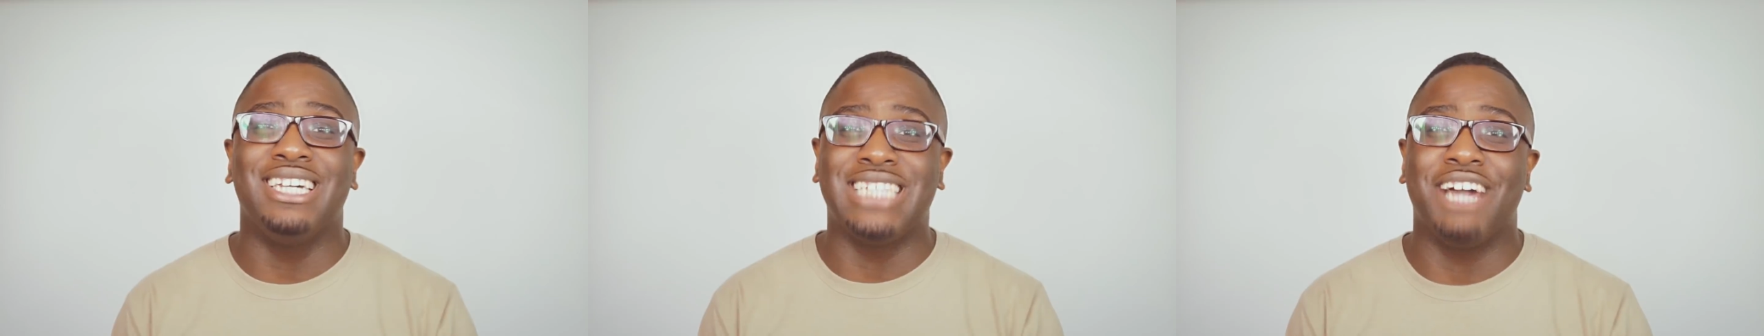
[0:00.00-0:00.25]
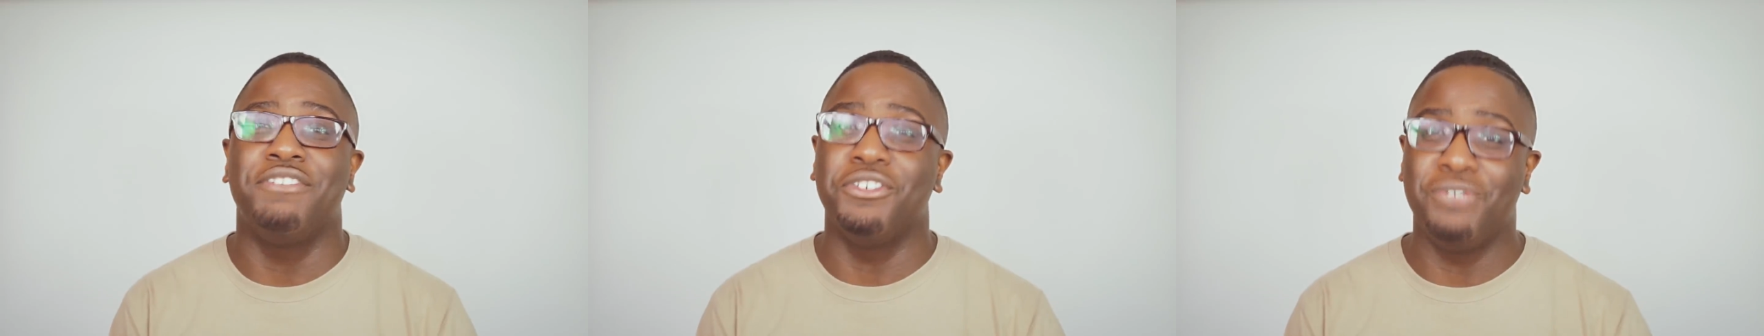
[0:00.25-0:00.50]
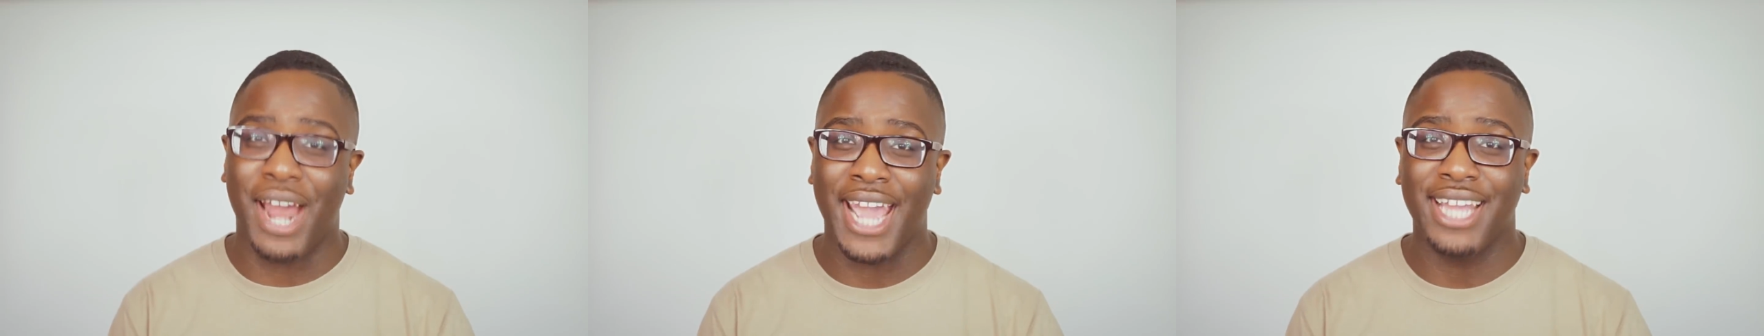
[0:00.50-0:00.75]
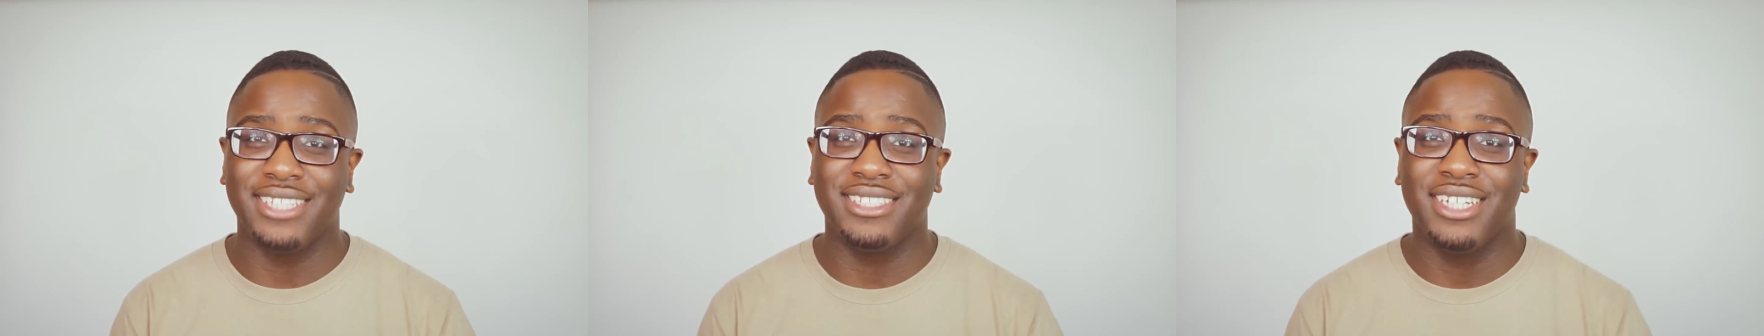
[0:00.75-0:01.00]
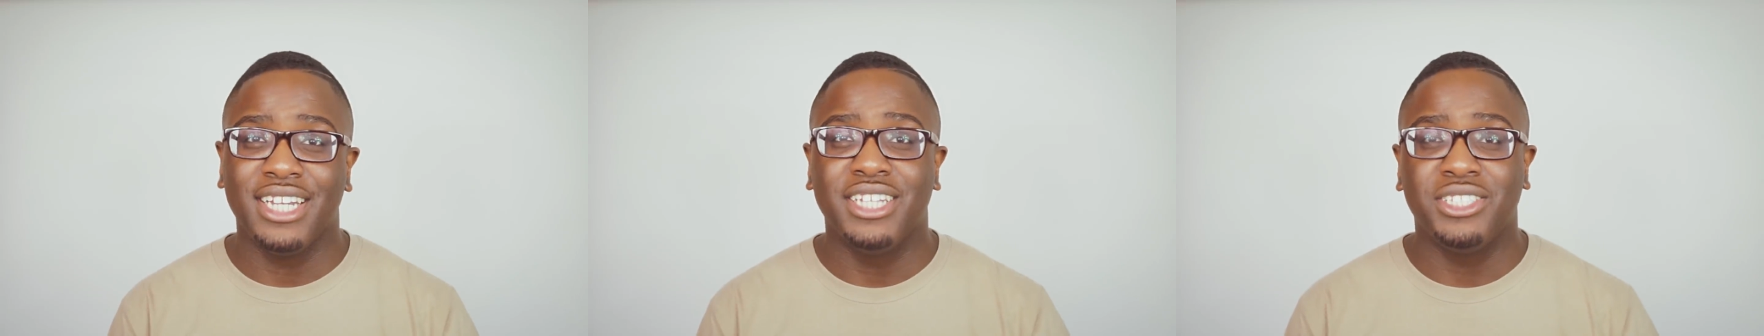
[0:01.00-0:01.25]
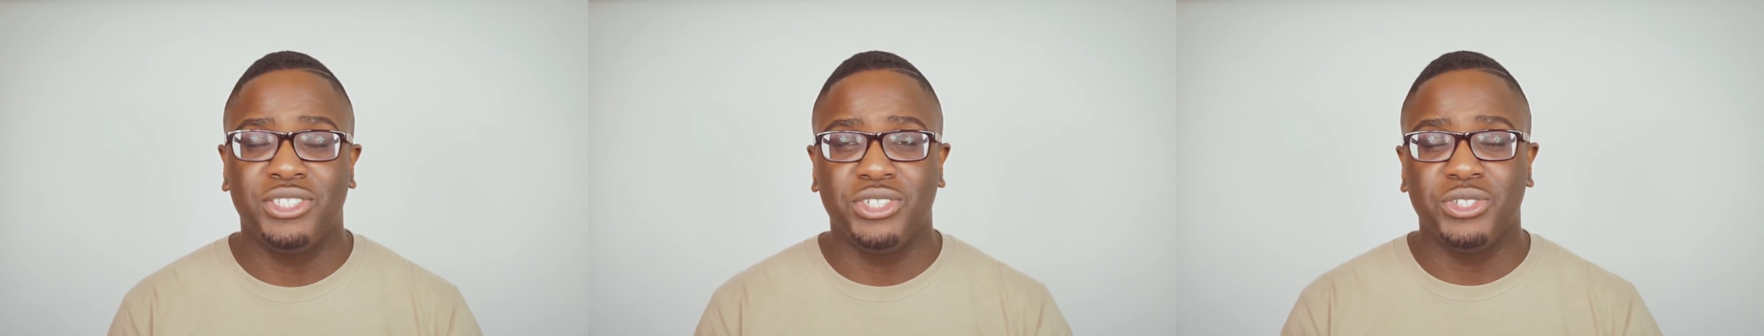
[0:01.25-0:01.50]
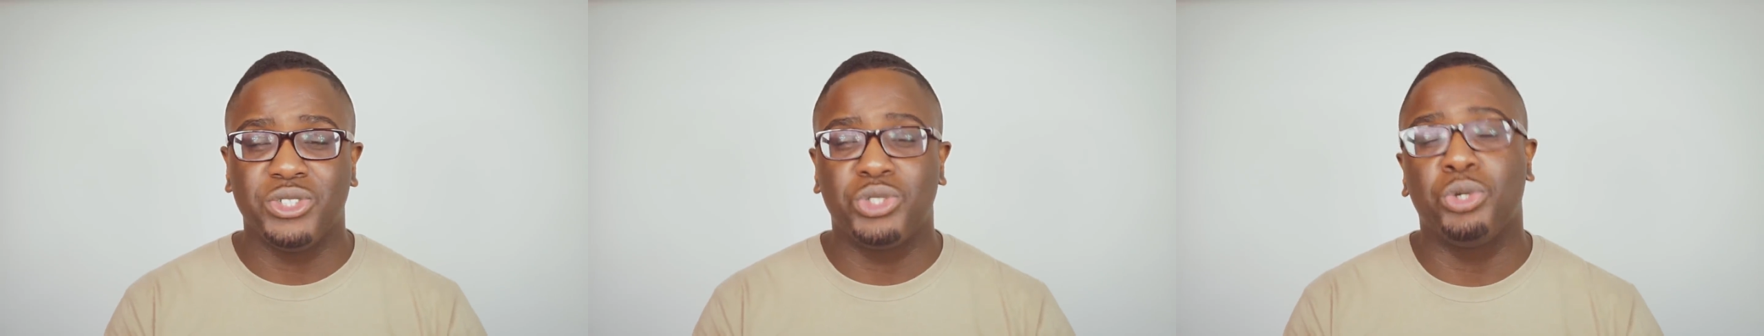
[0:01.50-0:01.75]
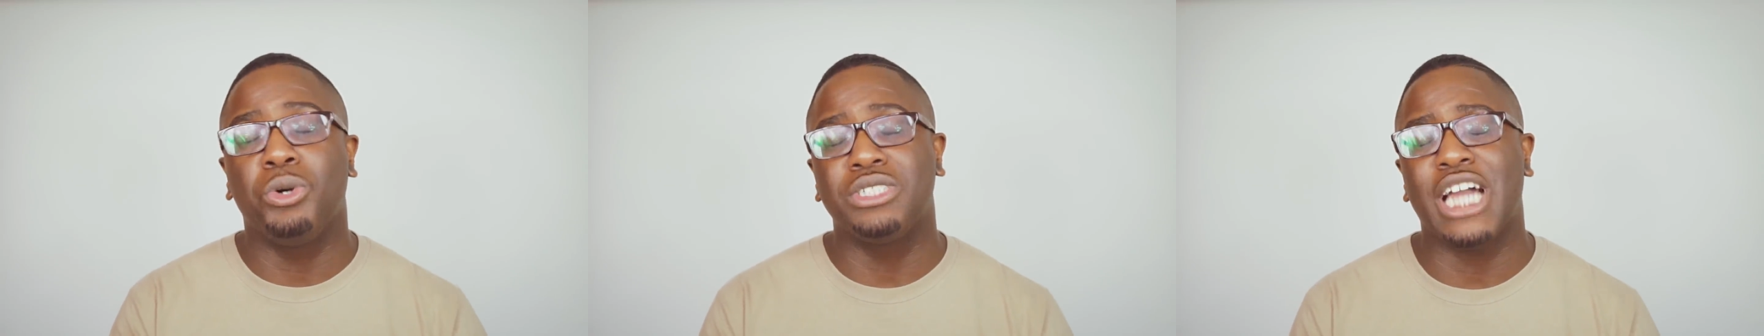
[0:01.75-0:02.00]
does have a right to
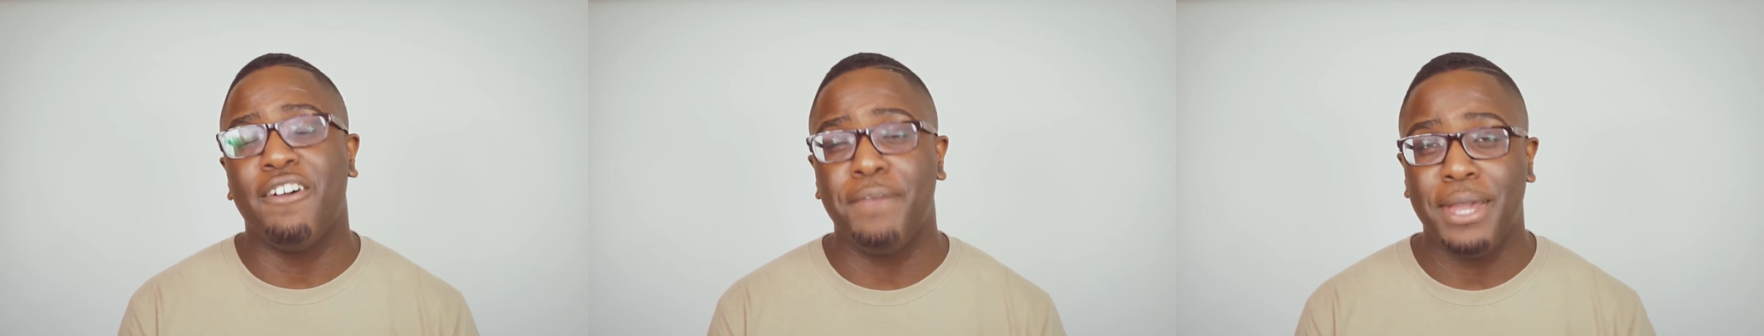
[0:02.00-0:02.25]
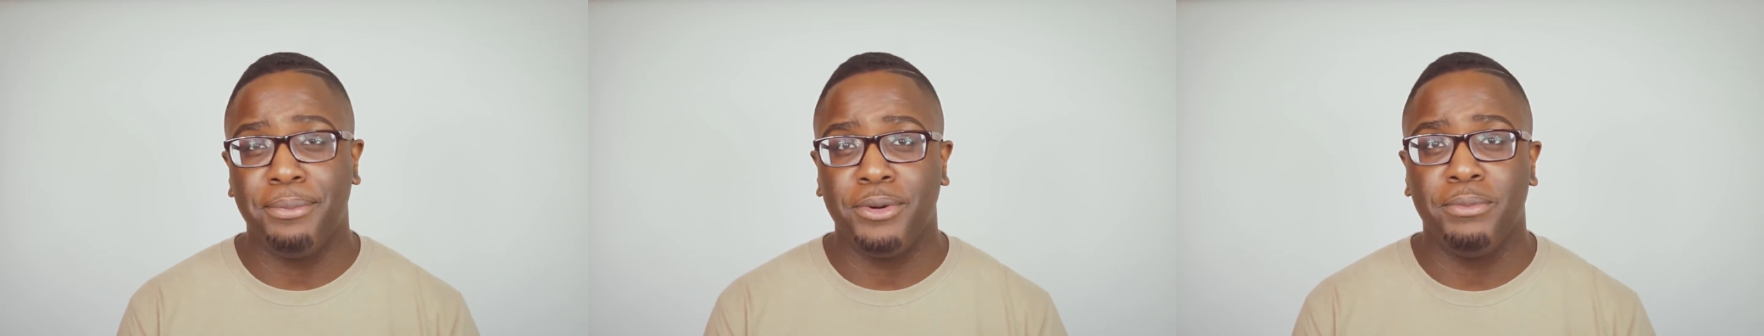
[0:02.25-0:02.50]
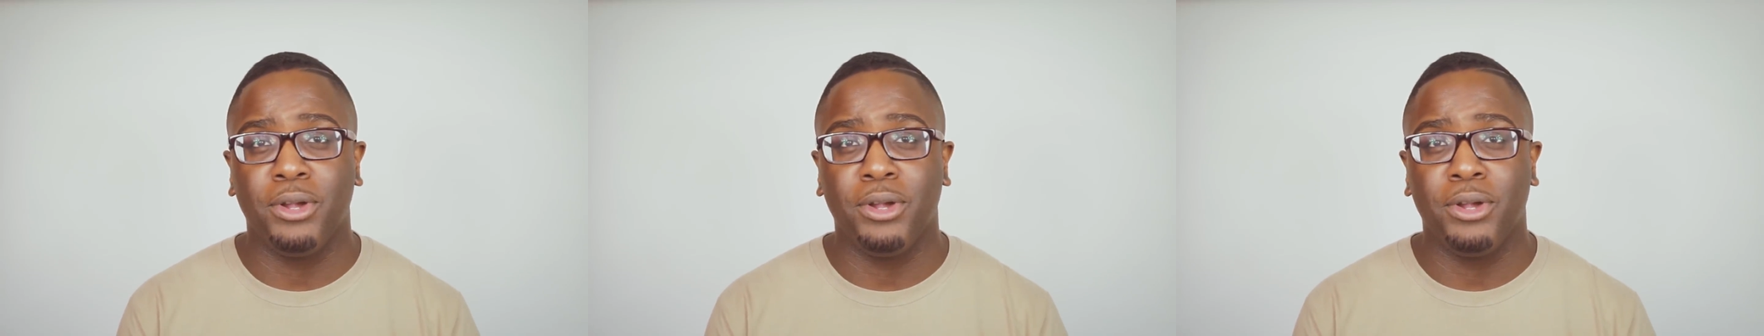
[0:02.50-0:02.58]
talk to other people,